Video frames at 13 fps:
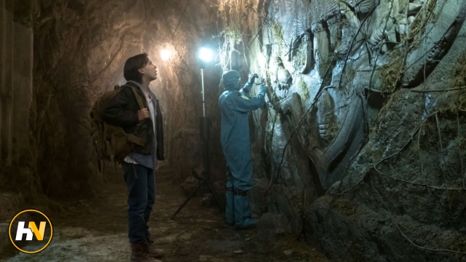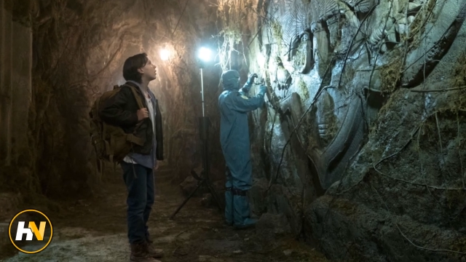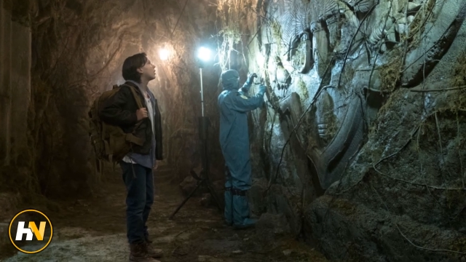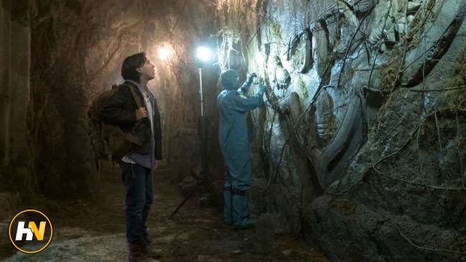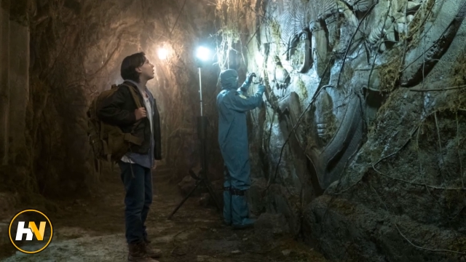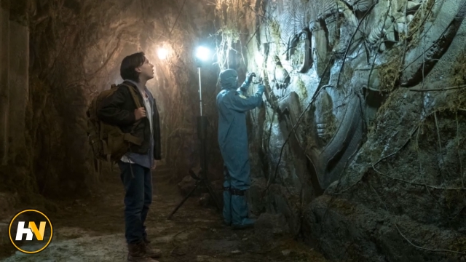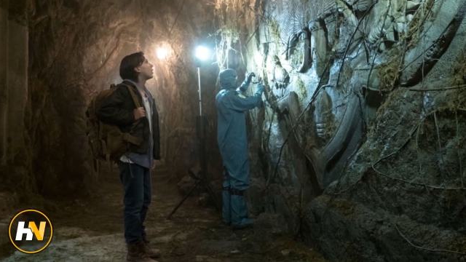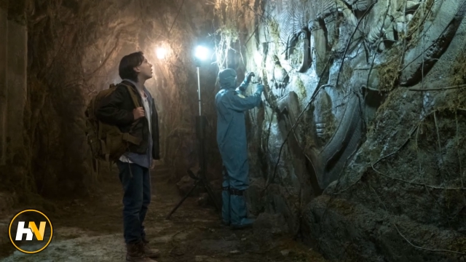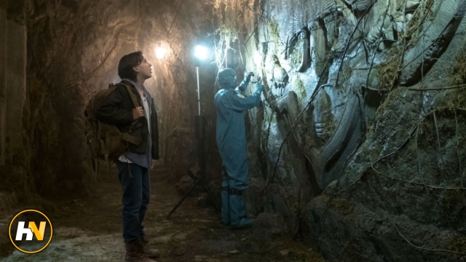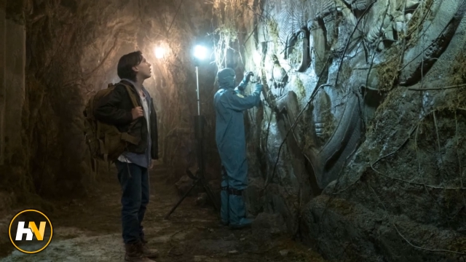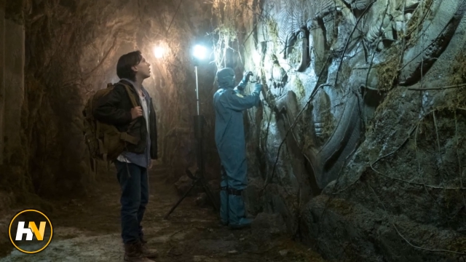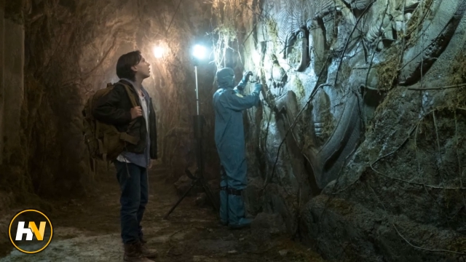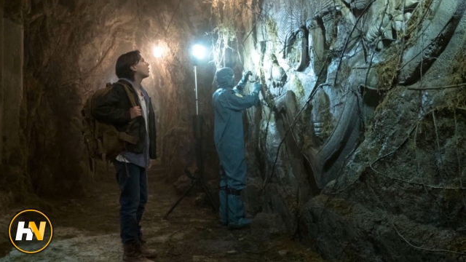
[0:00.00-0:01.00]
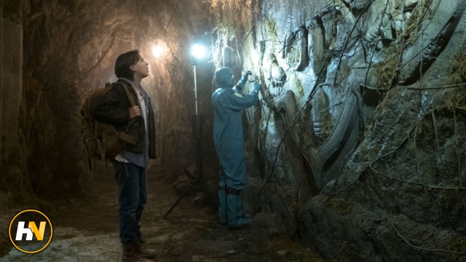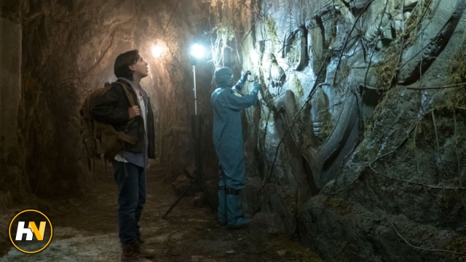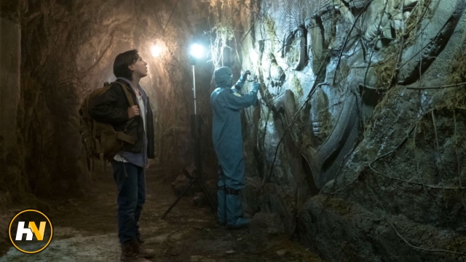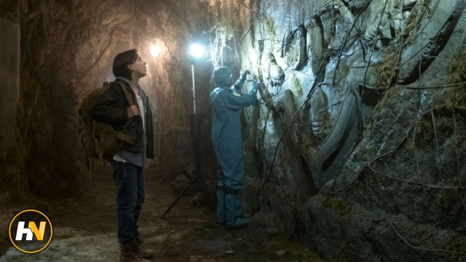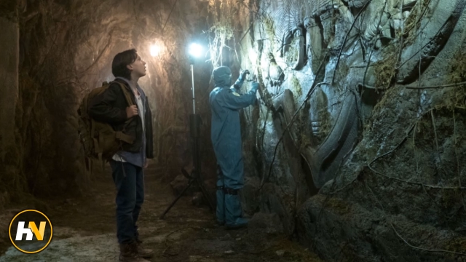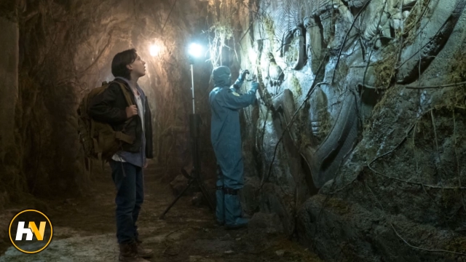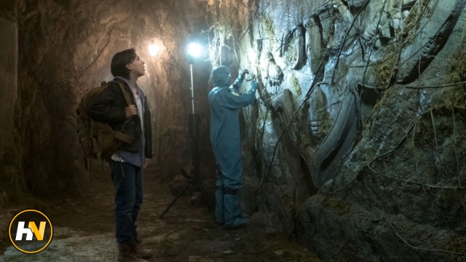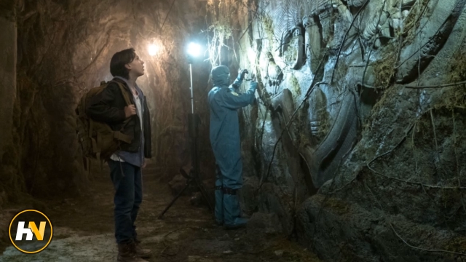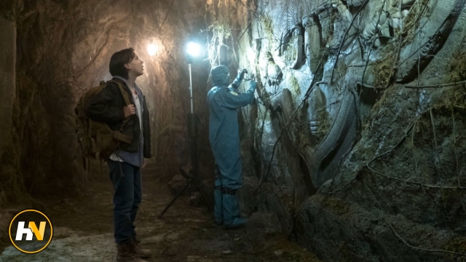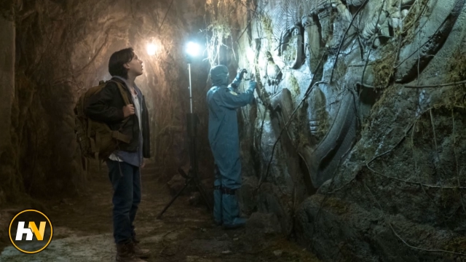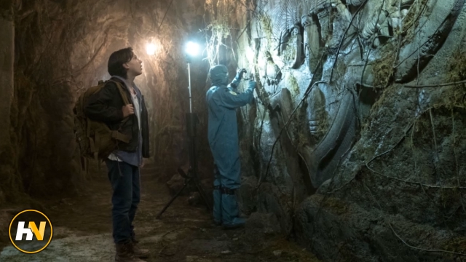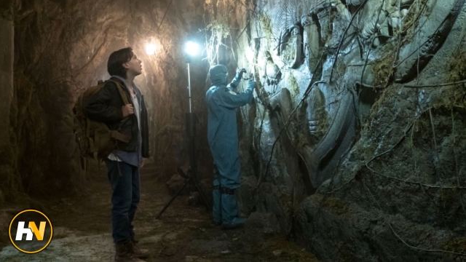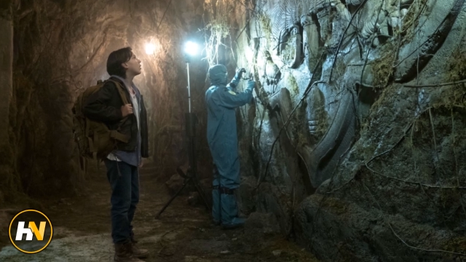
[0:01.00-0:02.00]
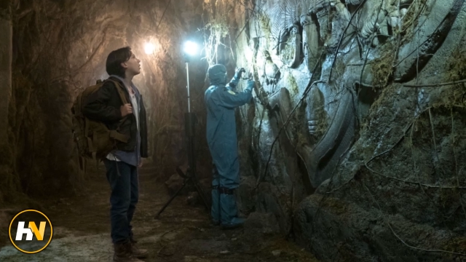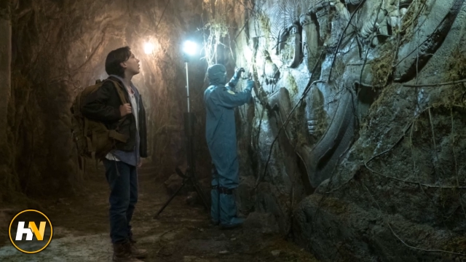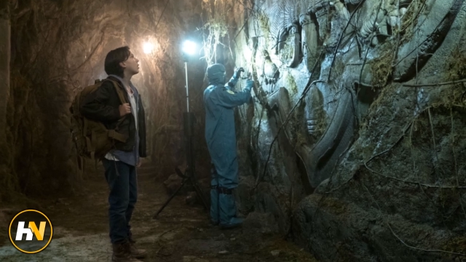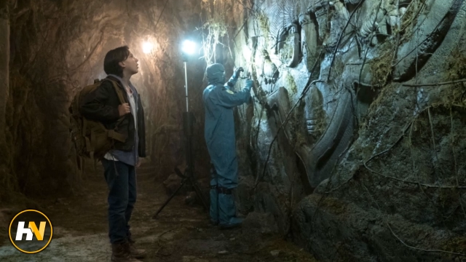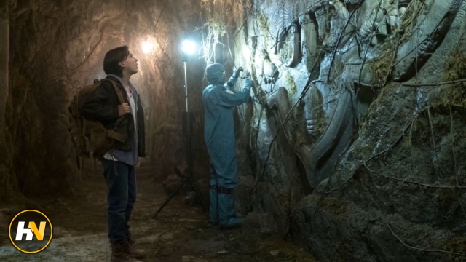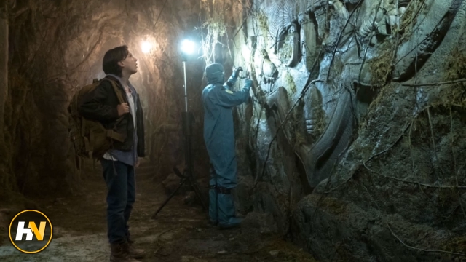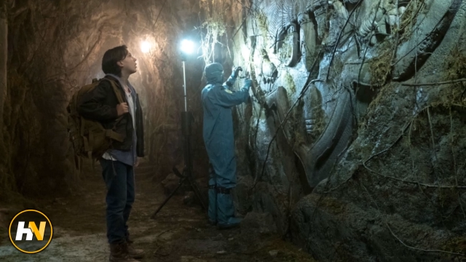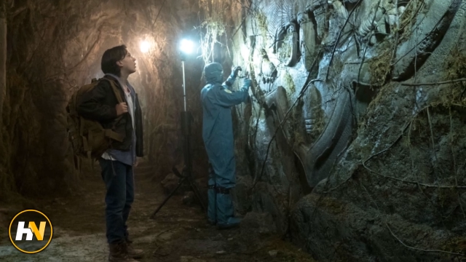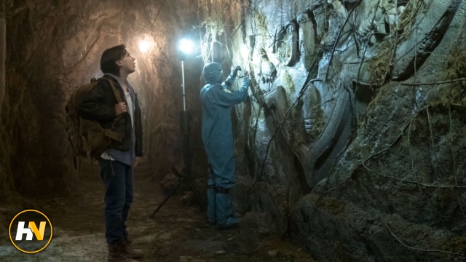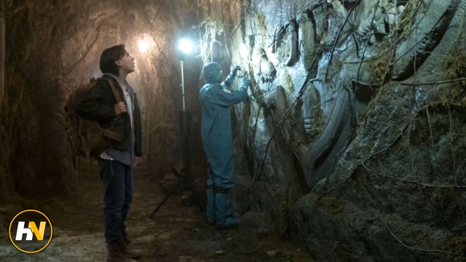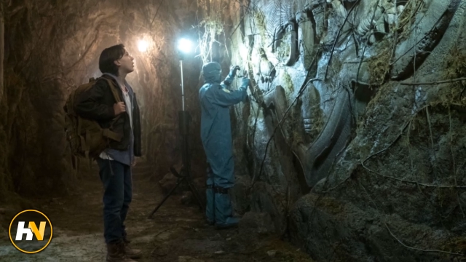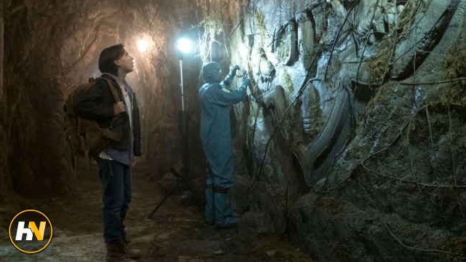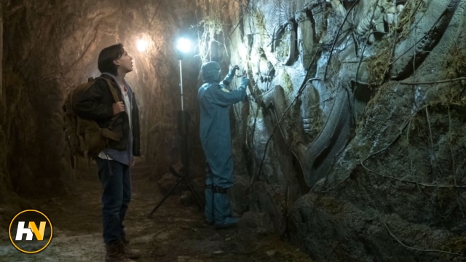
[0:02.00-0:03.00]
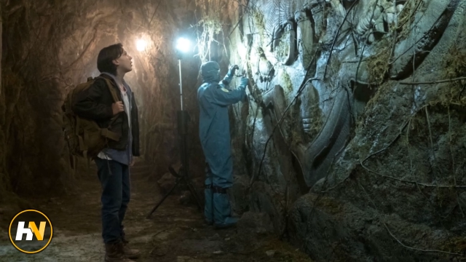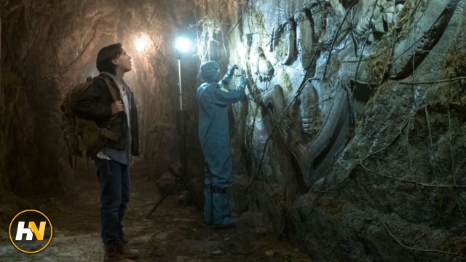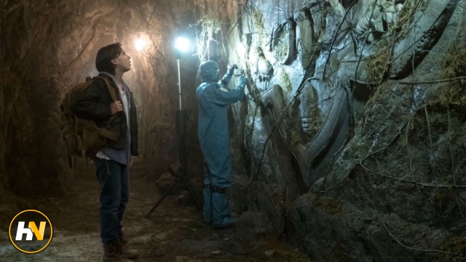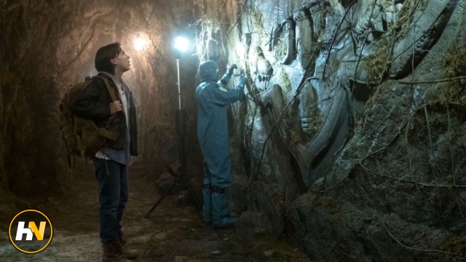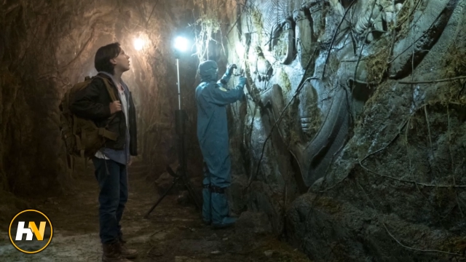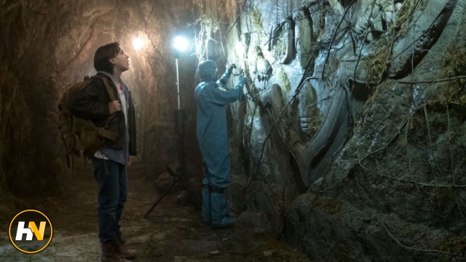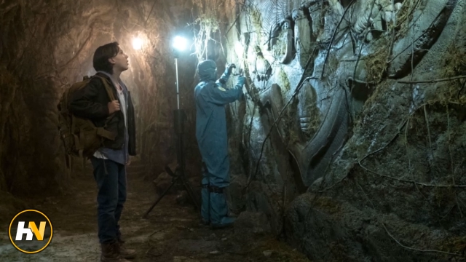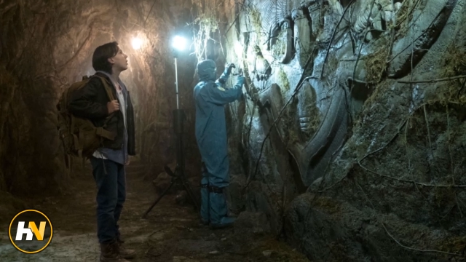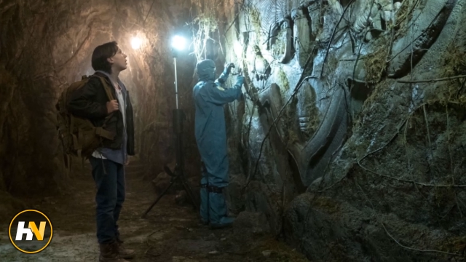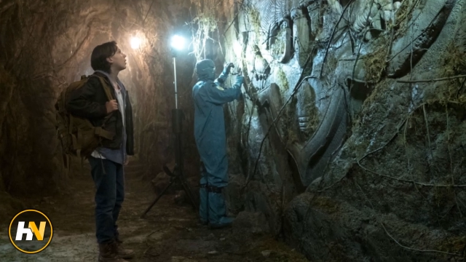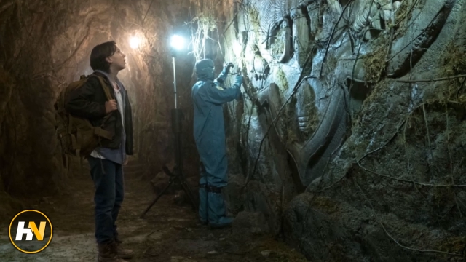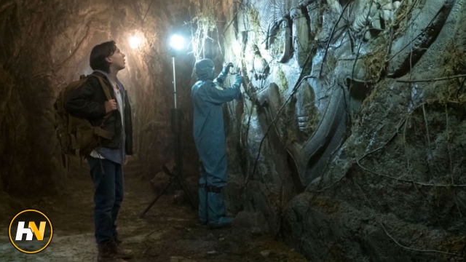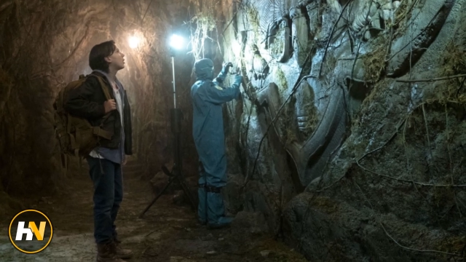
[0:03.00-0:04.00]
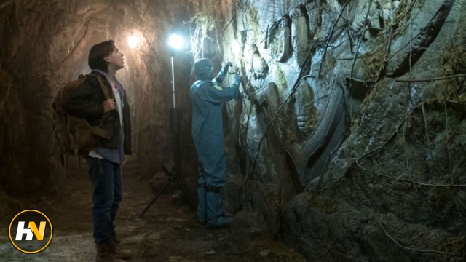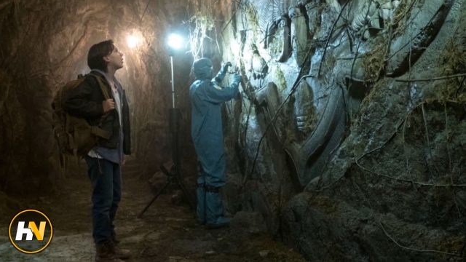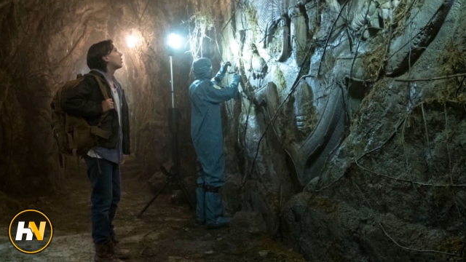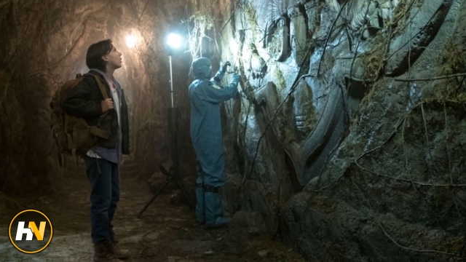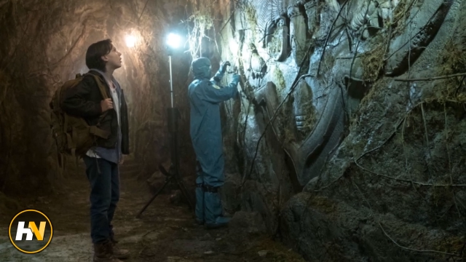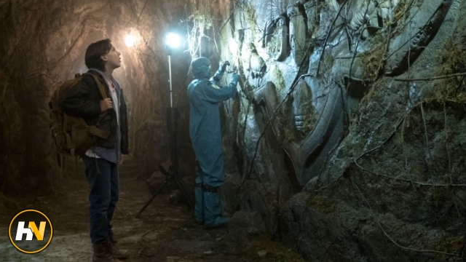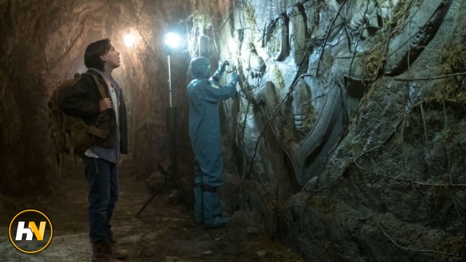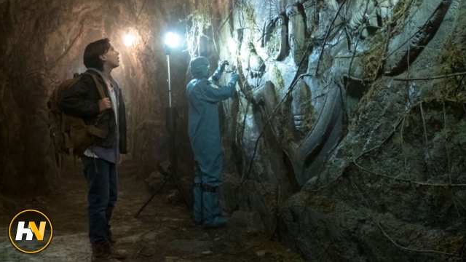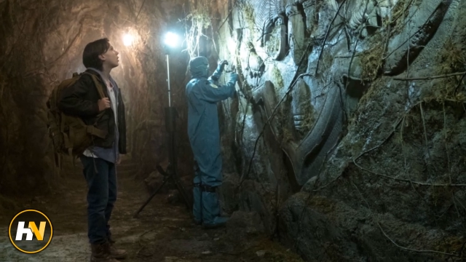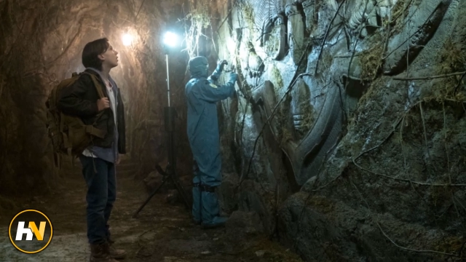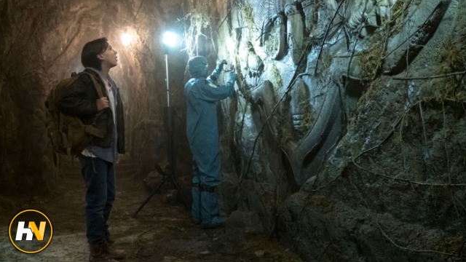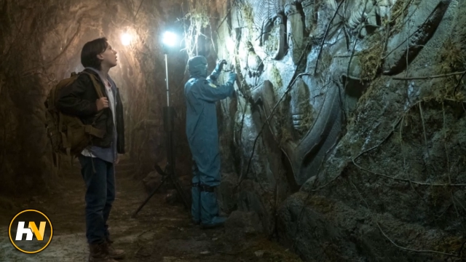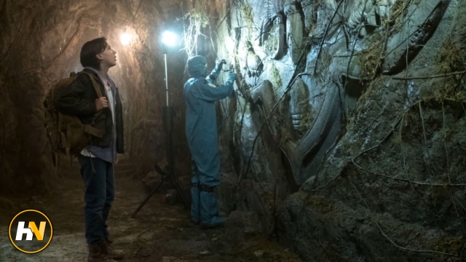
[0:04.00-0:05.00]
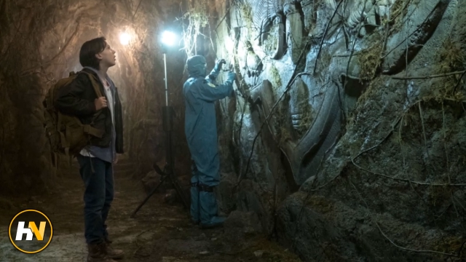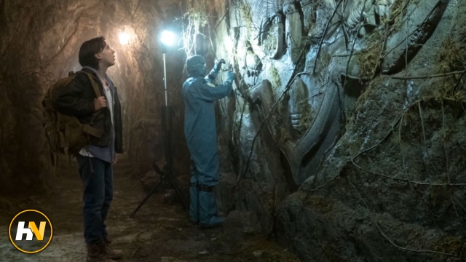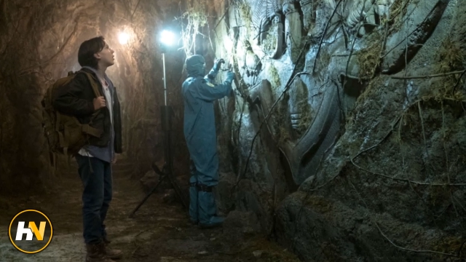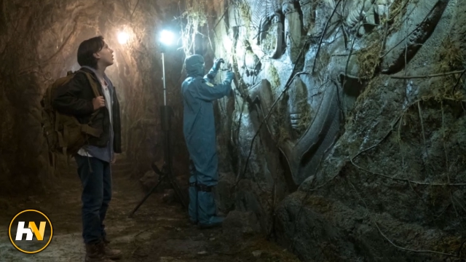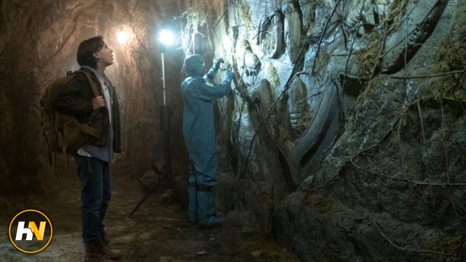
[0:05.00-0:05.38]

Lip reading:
(no speaker visible)